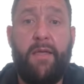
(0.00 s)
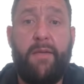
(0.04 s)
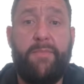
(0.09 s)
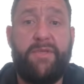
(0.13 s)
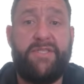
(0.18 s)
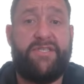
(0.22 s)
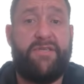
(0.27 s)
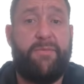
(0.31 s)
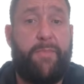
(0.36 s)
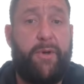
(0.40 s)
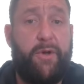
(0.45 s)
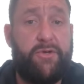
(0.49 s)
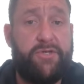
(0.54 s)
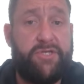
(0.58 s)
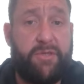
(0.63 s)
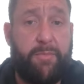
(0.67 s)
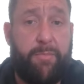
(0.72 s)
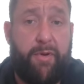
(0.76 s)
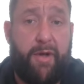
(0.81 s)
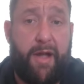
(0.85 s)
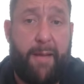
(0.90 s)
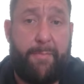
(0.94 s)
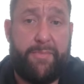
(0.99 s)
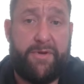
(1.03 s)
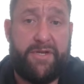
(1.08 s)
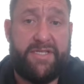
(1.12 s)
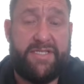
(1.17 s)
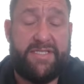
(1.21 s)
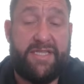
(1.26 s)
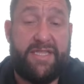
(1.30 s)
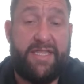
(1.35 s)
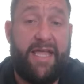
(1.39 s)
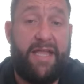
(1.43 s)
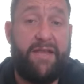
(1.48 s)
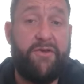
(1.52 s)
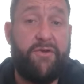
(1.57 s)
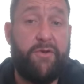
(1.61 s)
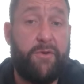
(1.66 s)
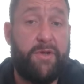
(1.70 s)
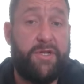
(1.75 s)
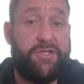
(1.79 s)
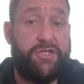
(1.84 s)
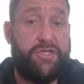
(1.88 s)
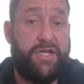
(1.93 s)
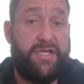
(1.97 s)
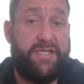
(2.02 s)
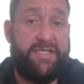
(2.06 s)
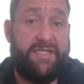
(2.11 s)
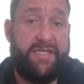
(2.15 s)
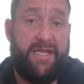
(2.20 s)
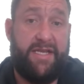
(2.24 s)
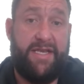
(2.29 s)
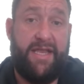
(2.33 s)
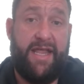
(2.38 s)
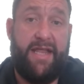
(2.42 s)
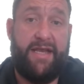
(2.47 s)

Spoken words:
But suppose the property's lender adjusted